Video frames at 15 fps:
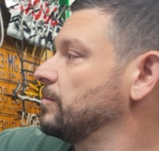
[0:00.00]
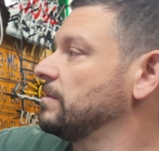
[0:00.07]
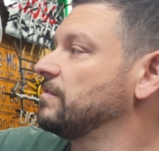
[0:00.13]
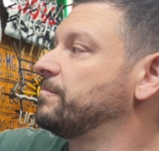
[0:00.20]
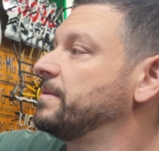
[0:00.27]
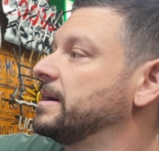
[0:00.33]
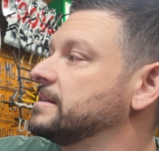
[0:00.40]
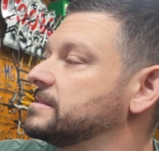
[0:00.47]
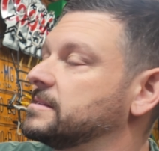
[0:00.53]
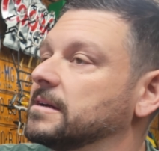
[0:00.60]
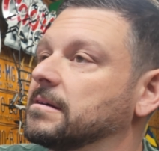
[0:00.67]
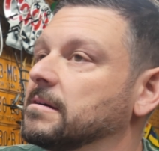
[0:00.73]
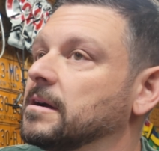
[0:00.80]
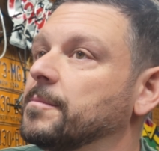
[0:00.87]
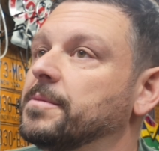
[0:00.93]
the Wolfman
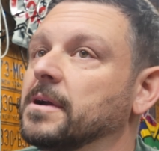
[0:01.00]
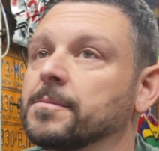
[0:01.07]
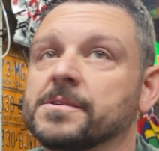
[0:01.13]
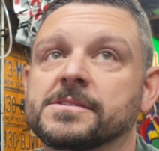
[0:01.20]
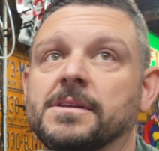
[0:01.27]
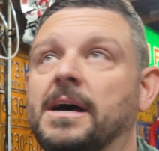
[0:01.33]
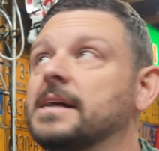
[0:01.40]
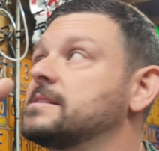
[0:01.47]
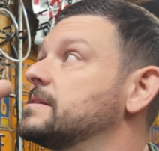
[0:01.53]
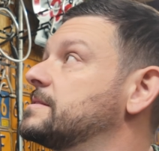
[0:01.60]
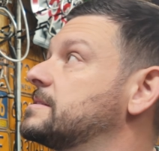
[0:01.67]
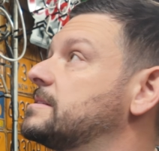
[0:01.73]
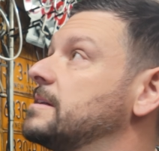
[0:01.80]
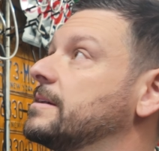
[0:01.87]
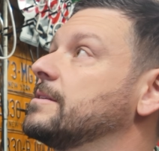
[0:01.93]
sticker up here, but there's lots of
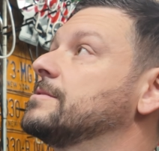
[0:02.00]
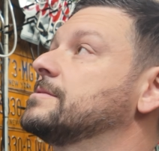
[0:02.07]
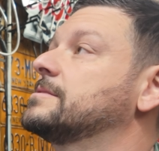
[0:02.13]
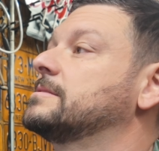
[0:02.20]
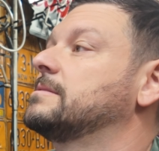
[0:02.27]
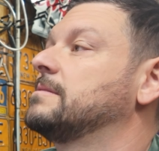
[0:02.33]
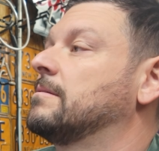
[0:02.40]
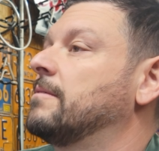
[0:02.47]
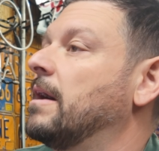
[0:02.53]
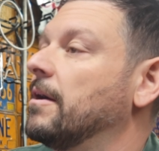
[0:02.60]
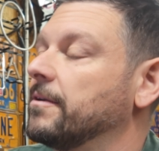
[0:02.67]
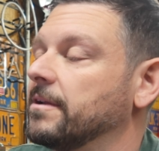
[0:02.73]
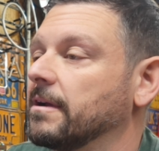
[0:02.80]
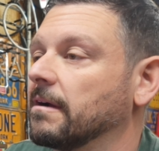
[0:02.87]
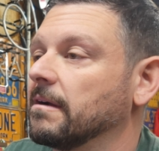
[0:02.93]
stickers
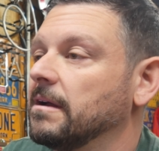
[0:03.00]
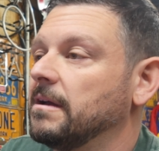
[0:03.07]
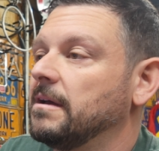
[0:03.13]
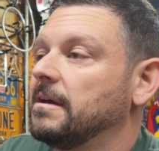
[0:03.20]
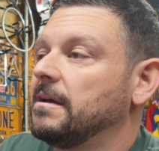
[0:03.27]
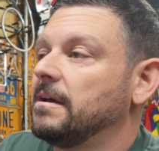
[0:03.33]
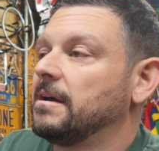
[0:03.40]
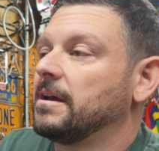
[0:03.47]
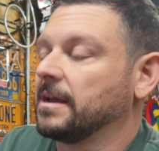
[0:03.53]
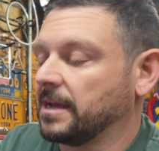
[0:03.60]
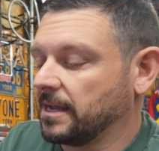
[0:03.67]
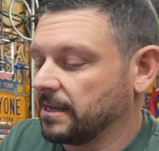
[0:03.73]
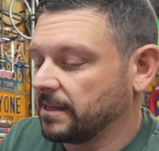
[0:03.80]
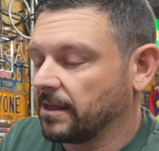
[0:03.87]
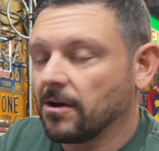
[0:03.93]
around here.
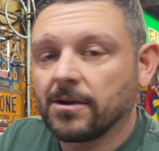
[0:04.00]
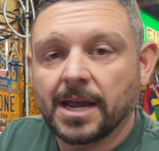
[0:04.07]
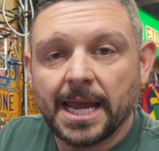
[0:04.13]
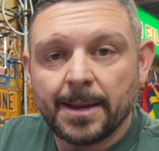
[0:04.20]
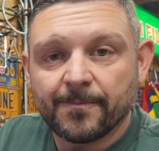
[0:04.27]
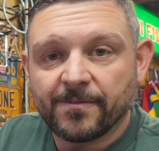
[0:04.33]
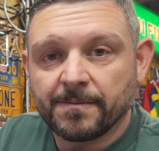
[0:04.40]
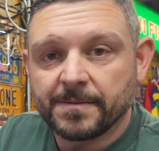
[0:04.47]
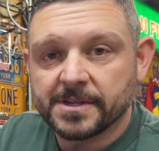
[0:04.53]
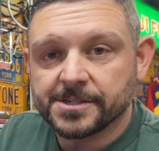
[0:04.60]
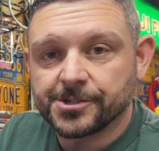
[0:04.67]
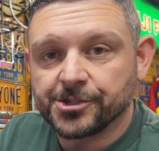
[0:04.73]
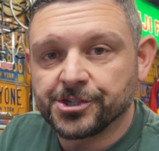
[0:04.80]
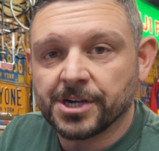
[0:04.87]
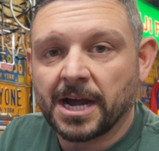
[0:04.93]
And they all came from this
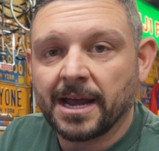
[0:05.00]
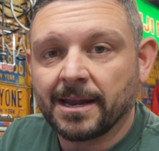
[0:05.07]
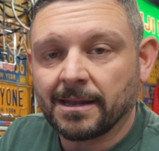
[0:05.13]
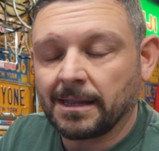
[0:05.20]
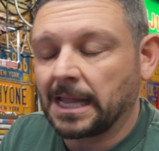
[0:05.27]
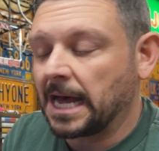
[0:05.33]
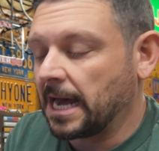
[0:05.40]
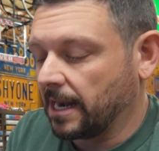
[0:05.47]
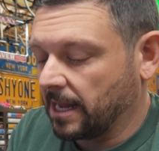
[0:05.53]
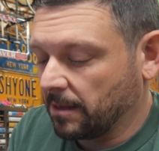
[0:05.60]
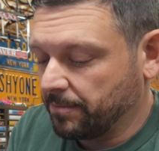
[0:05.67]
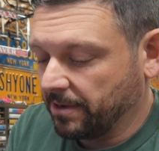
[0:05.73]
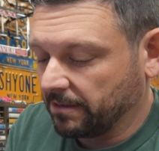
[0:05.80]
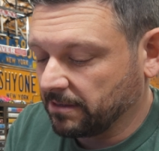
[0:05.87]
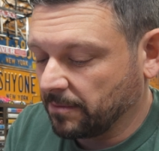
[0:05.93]
giant lot
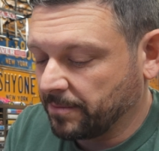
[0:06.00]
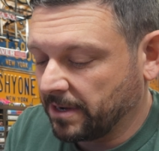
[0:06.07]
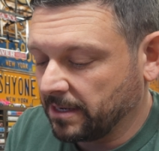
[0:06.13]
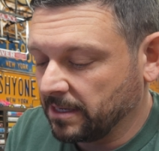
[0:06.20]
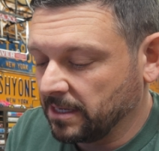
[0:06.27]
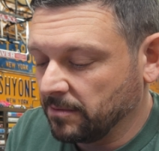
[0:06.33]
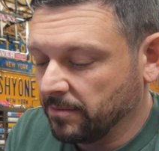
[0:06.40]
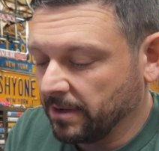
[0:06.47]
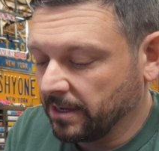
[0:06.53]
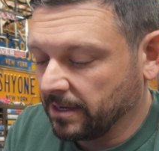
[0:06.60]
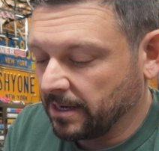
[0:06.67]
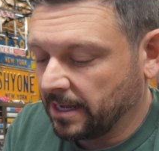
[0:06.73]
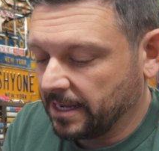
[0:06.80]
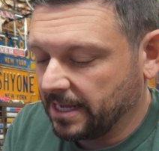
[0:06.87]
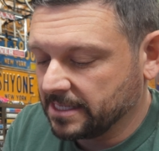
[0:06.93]
I picked up on eBay.
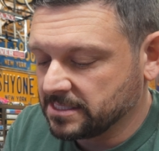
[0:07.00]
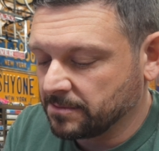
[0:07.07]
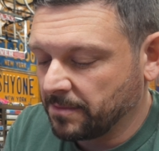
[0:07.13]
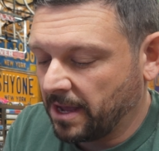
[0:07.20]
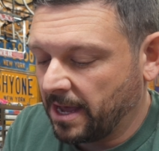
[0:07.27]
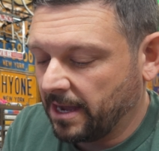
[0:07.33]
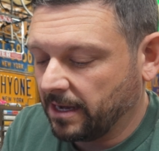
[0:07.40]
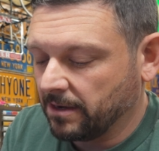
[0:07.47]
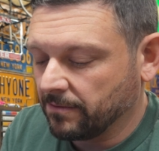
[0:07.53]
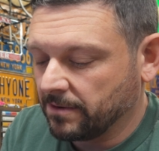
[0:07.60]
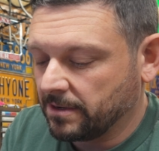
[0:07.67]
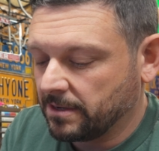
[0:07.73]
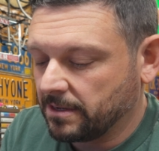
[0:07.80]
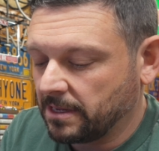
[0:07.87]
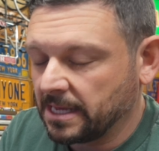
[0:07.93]
And I had some
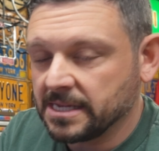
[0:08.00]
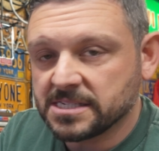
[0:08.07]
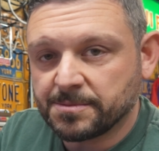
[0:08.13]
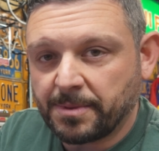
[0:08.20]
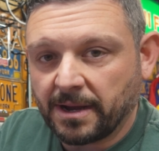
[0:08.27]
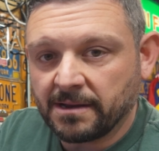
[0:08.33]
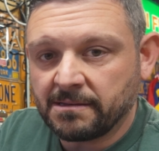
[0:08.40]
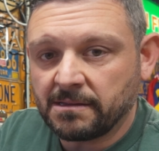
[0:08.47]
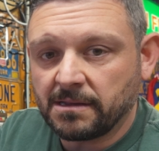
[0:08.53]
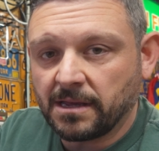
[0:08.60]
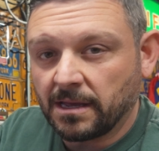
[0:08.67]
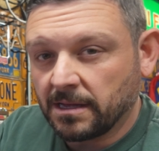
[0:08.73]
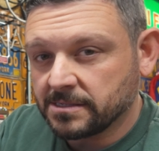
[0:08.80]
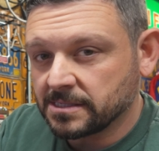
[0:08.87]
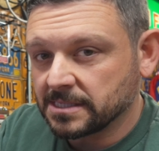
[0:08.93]
Acura A-Spec
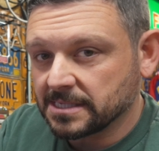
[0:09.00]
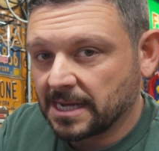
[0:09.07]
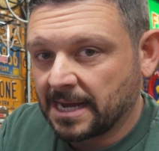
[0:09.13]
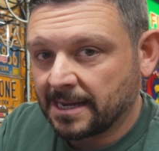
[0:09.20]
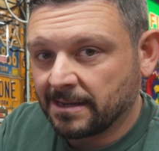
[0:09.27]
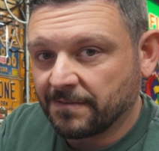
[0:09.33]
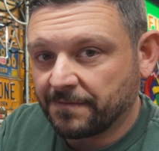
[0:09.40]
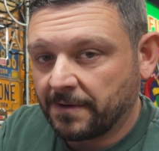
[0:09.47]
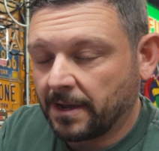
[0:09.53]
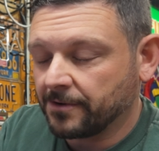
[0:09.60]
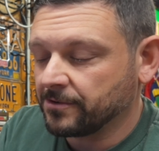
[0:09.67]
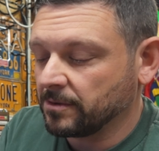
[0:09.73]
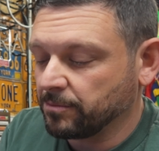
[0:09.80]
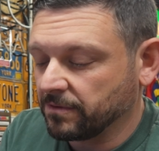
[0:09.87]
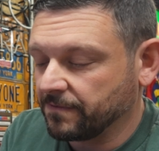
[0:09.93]
decals and these Honda
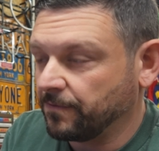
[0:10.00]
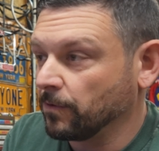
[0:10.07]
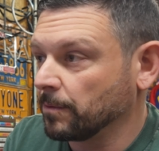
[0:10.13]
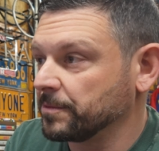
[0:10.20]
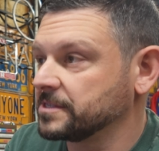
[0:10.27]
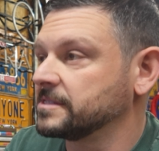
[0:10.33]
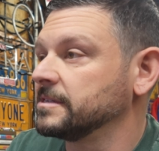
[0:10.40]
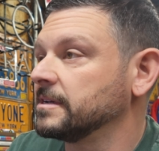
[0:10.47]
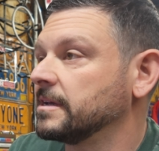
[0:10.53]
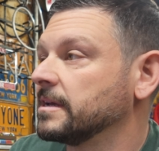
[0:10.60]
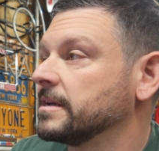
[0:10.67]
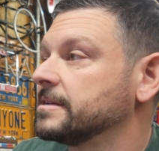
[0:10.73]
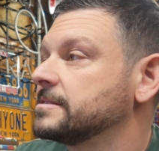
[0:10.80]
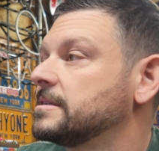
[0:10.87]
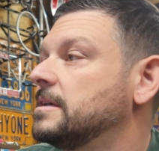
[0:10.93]
Factory Performance
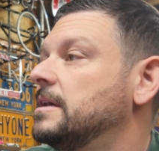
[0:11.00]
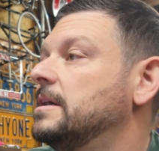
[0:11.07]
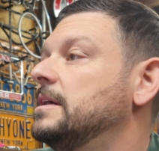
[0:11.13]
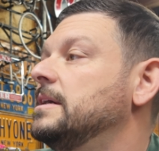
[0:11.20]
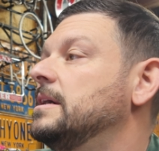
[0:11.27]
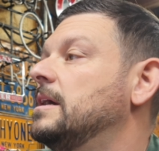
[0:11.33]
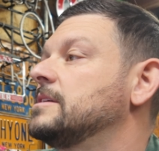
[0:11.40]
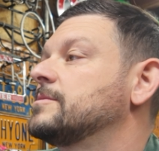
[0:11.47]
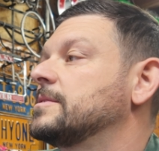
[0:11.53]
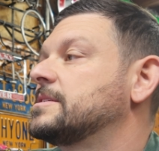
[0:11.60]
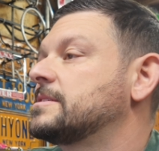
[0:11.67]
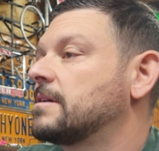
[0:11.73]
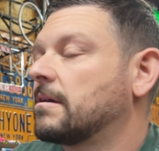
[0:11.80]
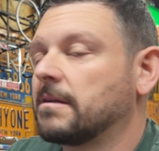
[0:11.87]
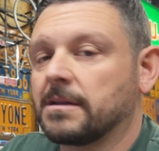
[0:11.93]
decals. So I
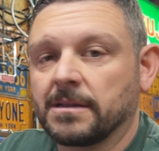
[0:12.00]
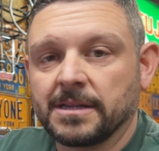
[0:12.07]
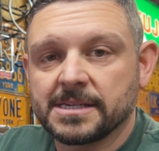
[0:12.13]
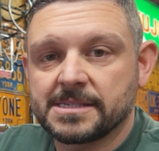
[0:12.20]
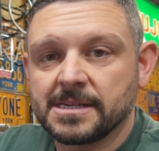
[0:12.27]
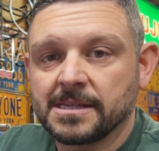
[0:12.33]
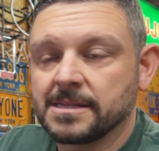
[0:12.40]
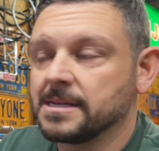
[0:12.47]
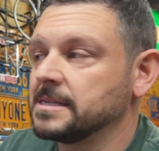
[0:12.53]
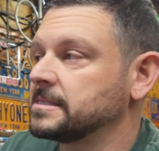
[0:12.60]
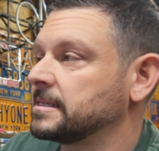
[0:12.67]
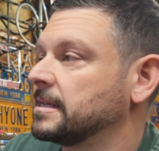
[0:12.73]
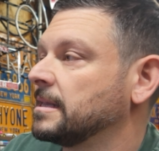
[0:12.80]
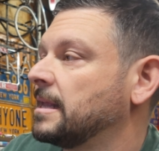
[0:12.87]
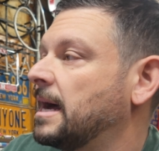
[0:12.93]
started listing
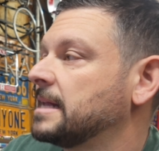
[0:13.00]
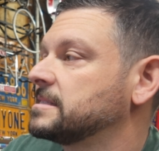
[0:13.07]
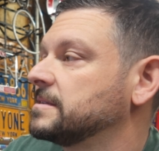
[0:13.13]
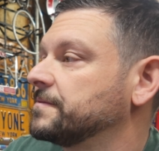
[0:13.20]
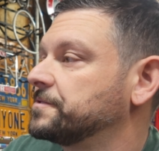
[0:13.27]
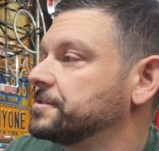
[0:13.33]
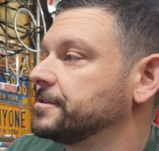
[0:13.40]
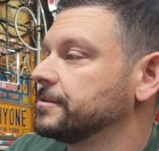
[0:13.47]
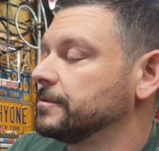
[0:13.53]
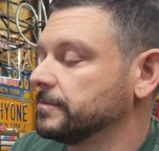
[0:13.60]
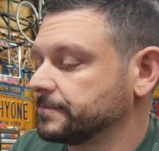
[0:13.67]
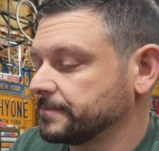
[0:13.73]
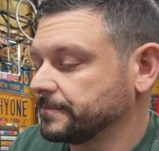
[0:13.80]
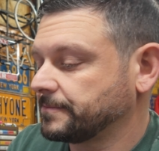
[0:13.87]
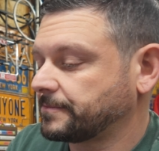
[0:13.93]
these in lots of 2.